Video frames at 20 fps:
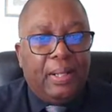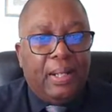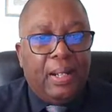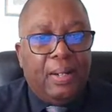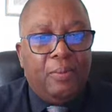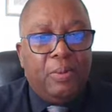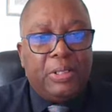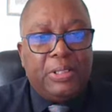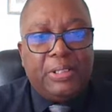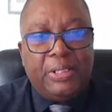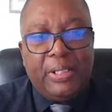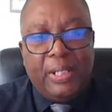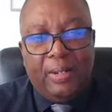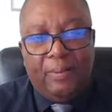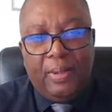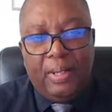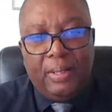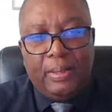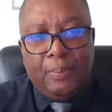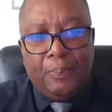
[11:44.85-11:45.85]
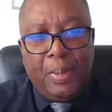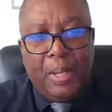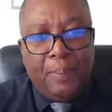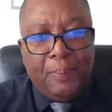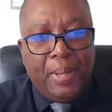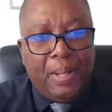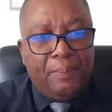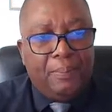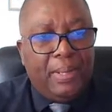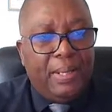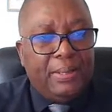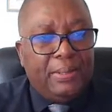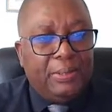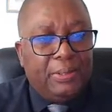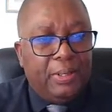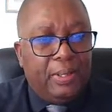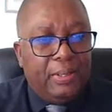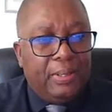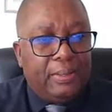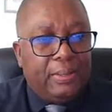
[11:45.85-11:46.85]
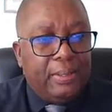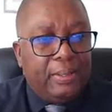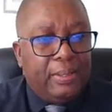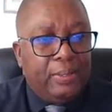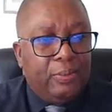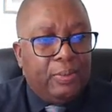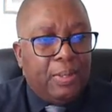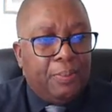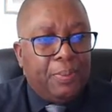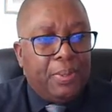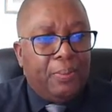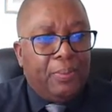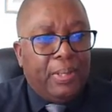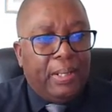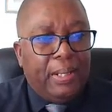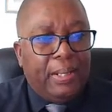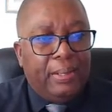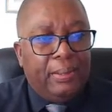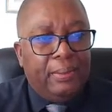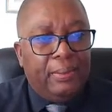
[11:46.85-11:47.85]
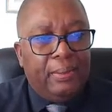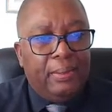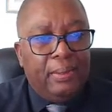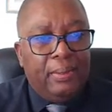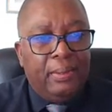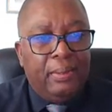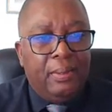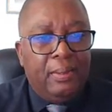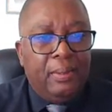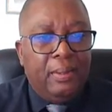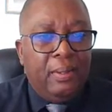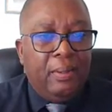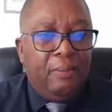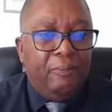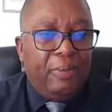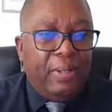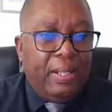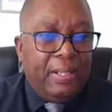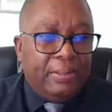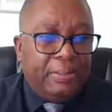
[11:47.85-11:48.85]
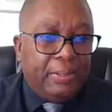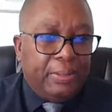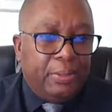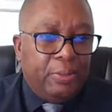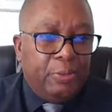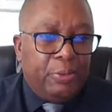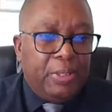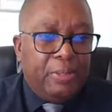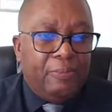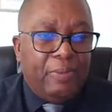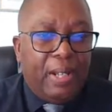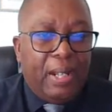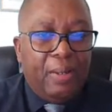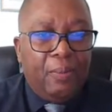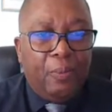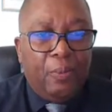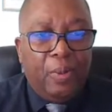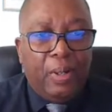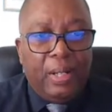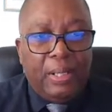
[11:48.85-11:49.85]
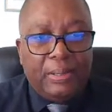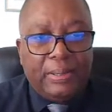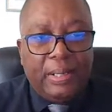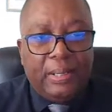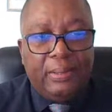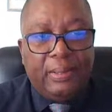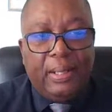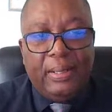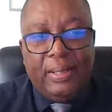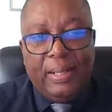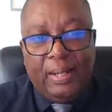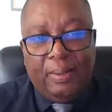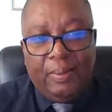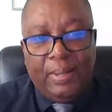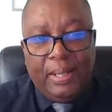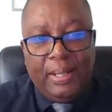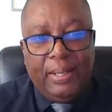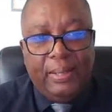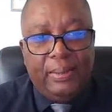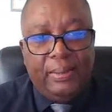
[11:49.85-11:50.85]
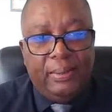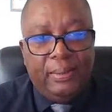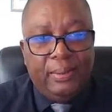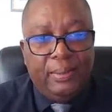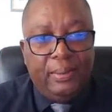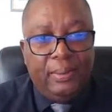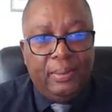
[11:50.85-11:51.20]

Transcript: I will share a little bit about my journey to the UWI, the institution that I worked at and now head,